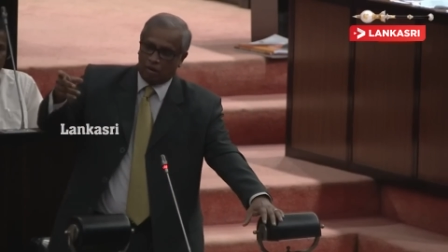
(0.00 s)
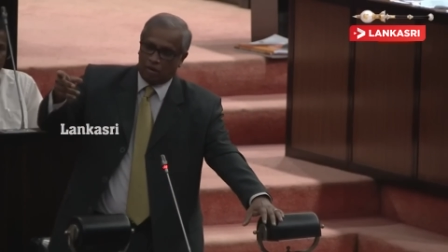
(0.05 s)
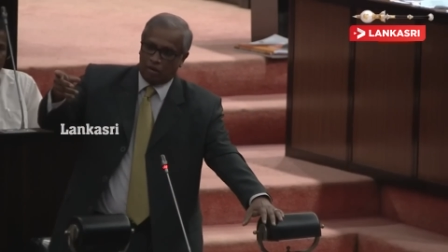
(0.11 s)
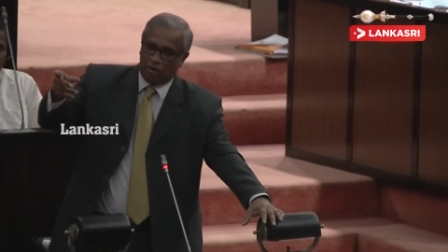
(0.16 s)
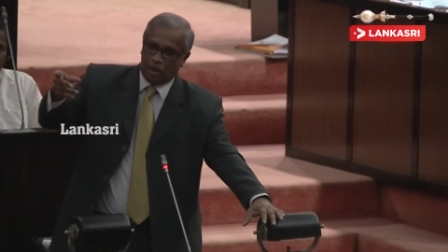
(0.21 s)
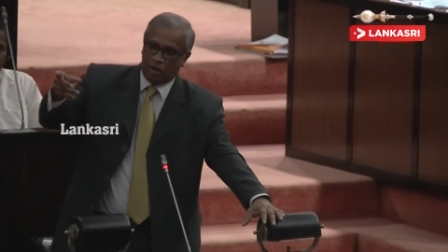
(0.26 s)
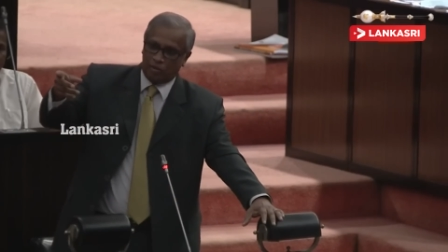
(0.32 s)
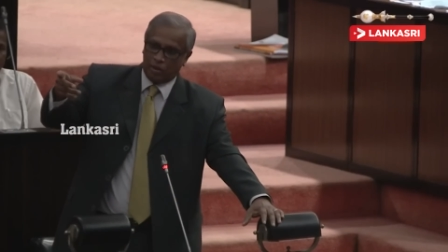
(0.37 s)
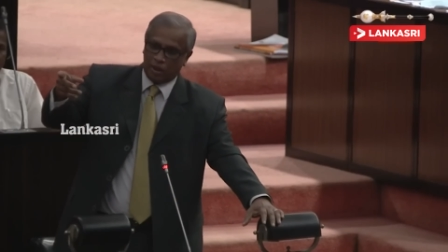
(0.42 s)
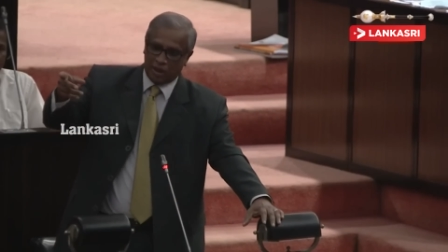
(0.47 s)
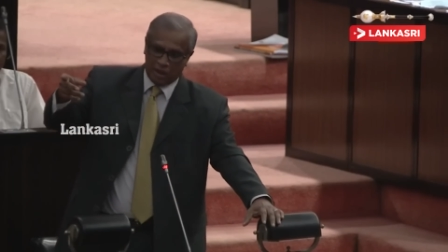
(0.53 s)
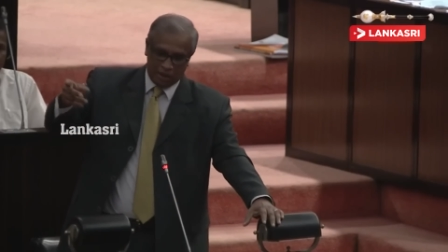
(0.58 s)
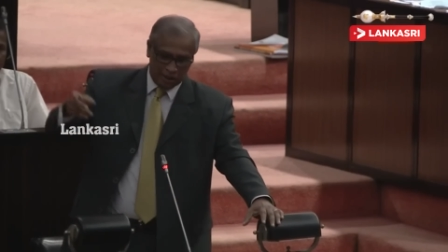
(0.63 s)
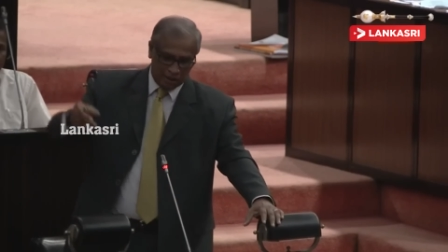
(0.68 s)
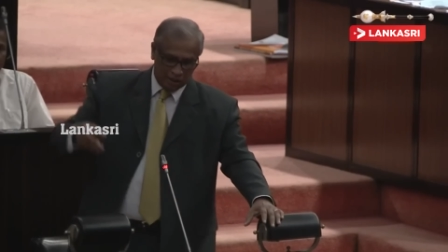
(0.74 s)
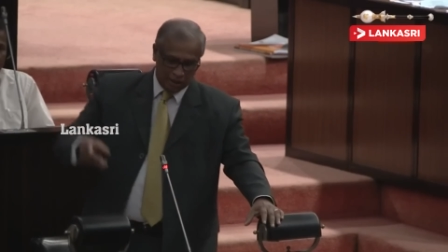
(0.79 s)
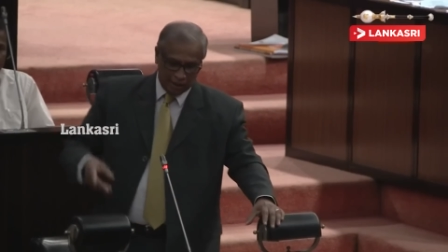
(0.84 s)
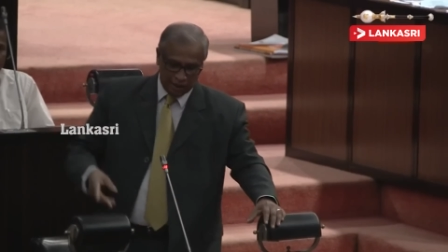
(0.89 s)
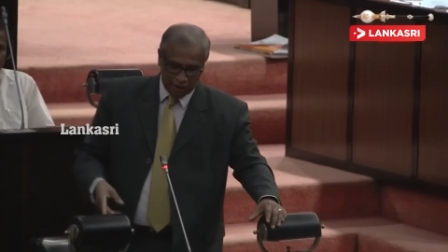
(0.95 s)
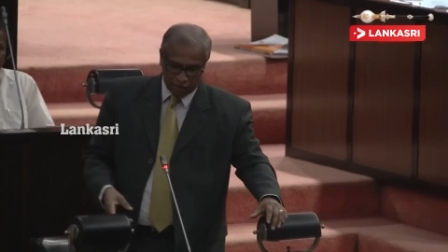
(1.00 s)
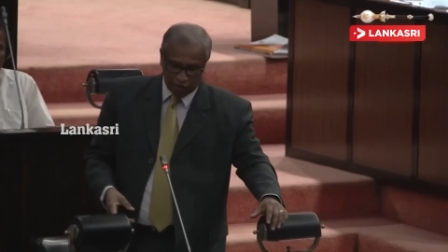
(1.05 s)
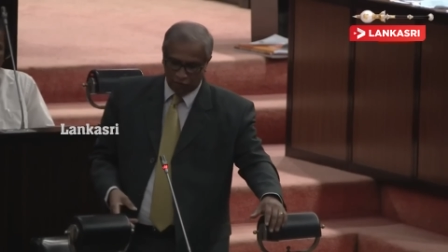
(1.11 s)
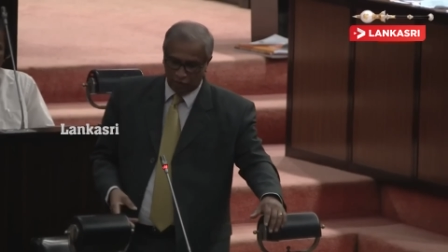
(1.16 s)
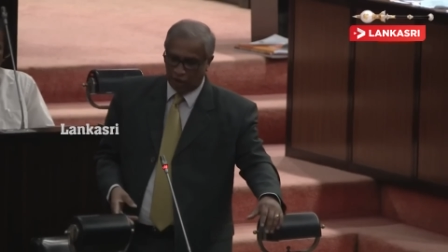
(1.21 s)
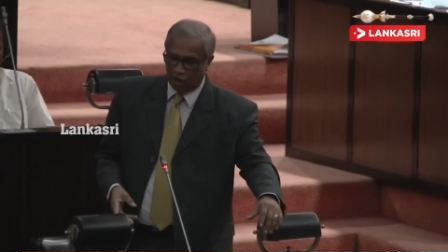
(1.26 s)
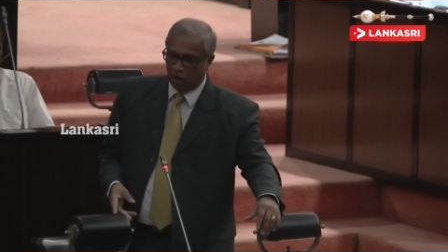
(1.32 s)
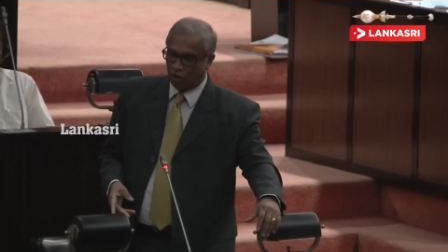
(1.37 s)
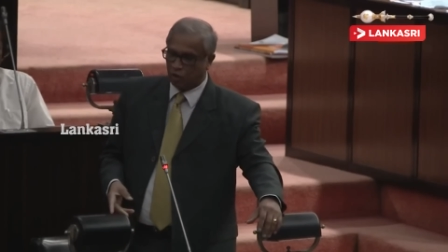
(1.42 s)
Honorable Leader of
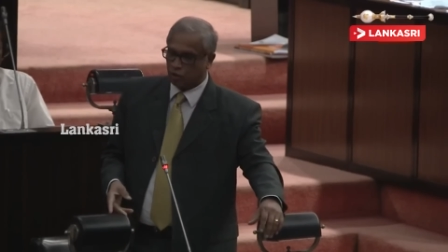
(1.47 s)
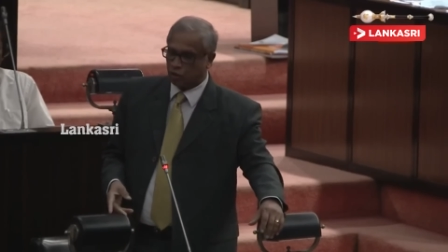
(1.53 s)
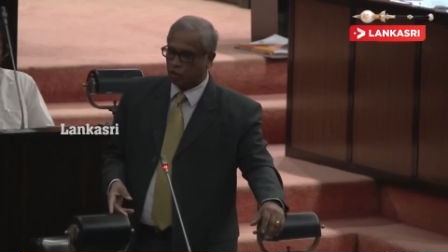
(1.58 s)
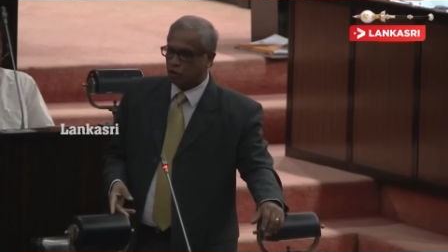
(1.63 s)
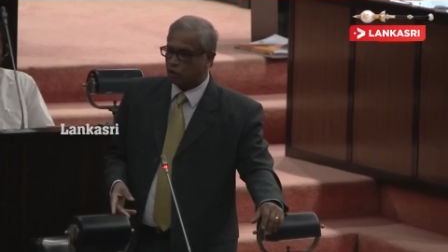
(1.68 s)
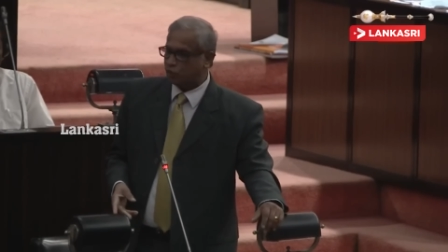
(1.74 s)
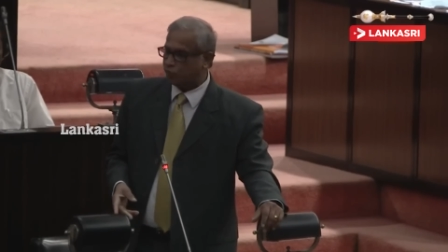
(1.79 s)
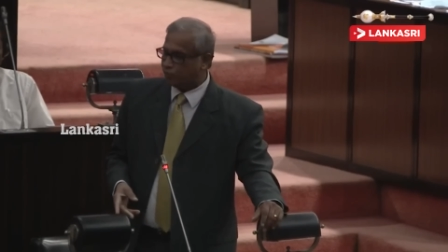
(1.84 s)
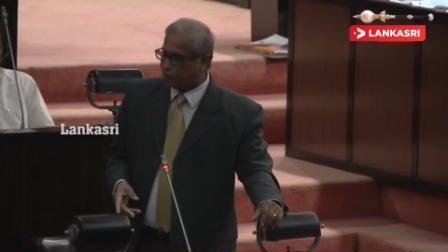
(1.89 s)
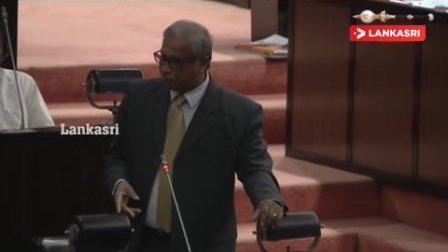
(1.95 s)
the House